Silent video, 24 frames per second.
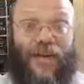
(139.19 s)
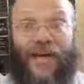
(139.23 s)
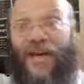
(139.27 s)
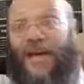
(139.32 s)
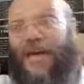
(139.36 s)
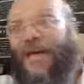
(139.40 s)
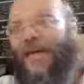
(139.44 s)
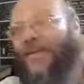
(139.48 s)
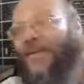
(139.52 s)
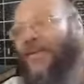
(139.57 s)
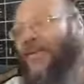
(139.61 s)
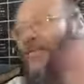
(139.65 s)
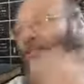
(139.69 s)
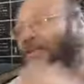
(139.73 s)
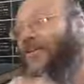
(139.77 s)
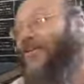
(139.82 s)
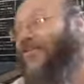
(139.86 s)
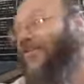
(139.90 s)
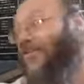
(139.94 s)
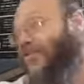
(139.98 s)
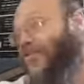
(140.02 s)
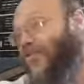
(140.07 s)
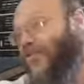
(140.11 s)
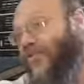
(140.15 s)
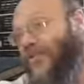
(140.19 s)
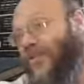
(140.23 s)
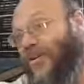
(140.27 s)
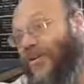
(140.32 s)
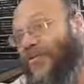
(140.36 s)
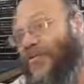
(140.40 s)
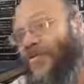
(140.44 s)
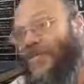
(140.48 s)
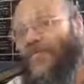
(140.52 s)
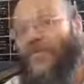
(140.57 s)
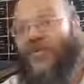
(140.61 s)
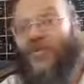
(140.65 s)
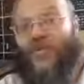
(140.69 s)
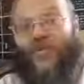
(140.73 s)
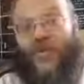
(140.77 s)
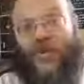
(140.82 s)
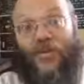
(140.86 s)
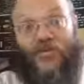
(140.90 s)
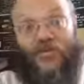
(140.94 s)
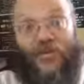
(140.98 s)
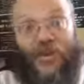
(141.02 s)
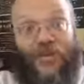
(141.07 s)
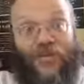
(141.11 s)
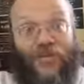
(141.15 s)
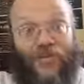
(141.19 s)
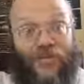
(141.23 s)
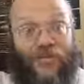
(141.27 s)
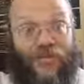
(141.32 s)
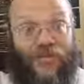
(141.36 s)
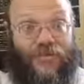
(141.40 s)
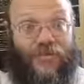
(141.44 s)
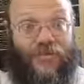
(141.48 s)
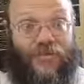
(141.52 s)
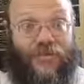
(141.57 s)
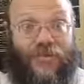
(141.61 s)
and the rest of the generation was not righteous.